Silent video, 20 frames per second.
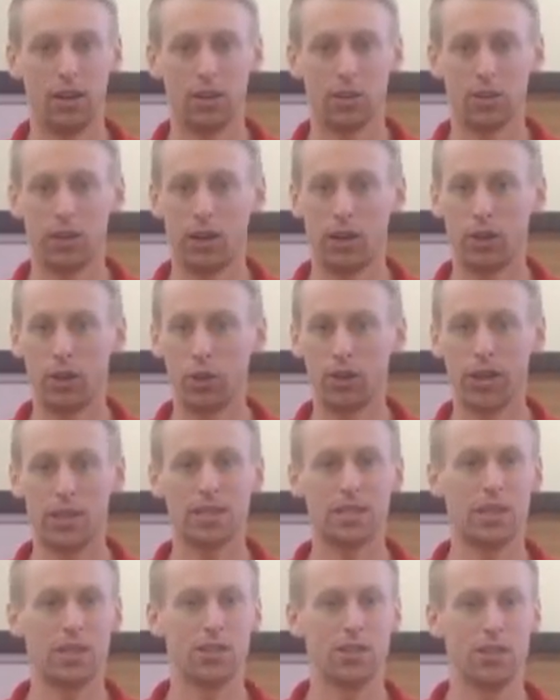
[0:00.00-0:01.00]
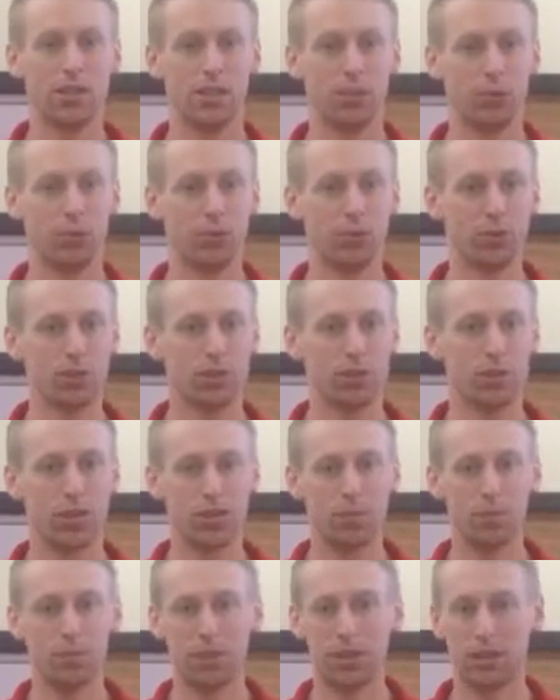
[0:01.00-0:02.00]
So, I know that sounds like a bold
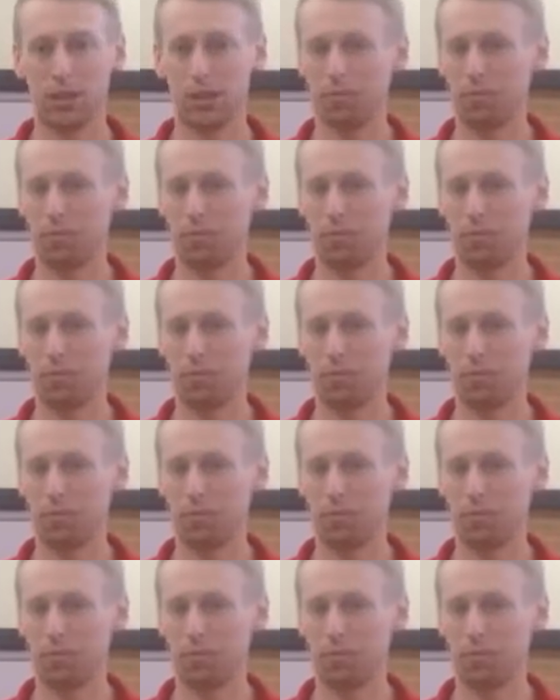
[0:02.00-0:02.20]
statement,